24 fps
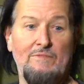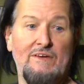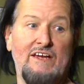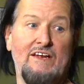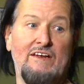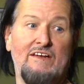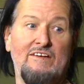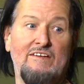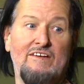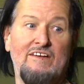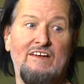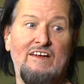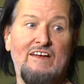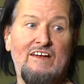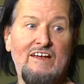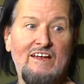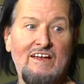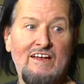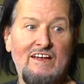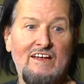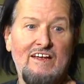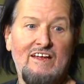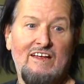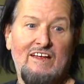been
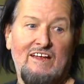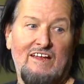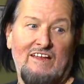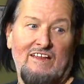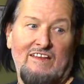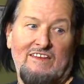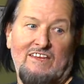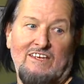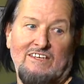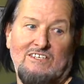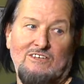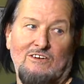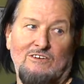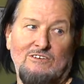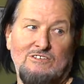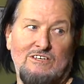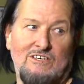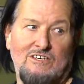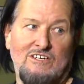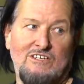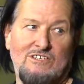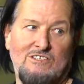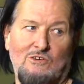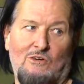the
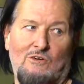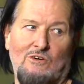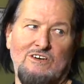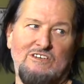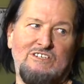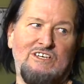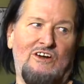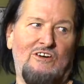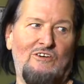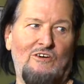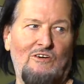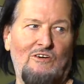social distortion